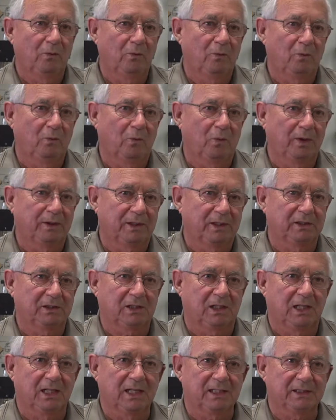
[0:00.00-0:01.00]
What this
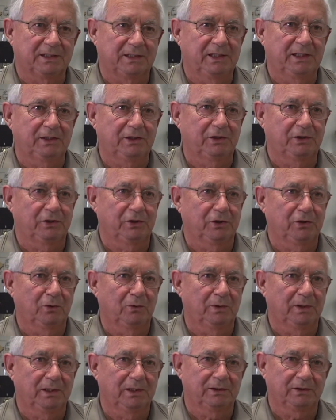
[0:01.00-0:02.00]
class teaches
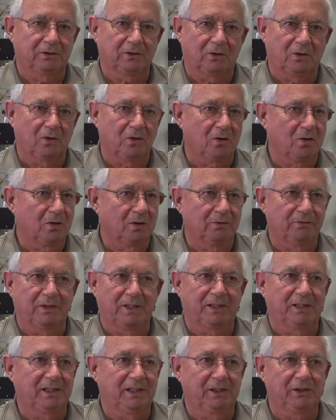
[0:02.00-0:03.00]
you is all of
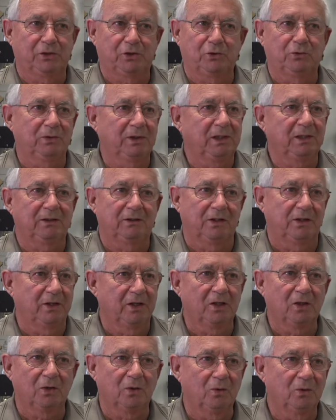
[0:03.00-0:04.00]
the things you need to
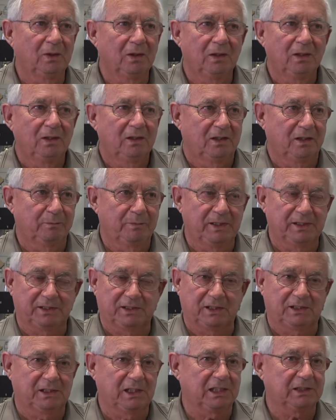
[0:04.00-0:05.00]
know to be
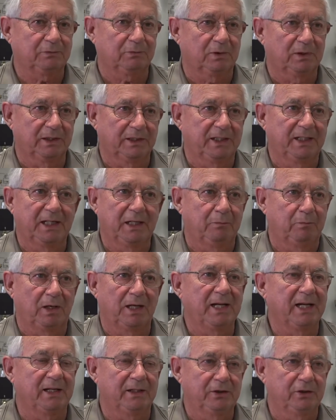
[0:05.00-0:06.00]
successful in any
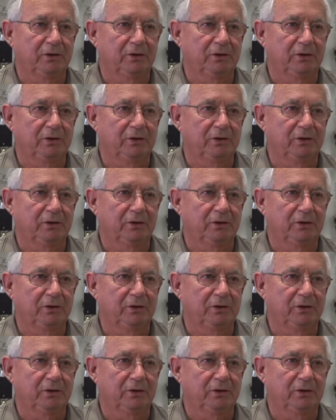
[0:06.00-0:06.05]
plant.